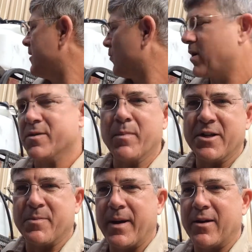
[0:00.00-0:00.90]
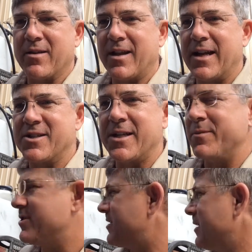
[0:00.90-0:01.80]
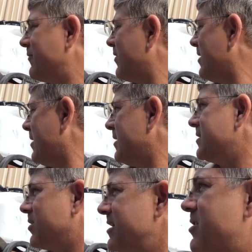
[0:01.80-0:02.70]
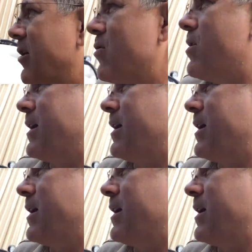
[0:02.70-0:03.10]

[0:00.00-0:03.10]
Works much better than that cheap stuff. So let's turn it on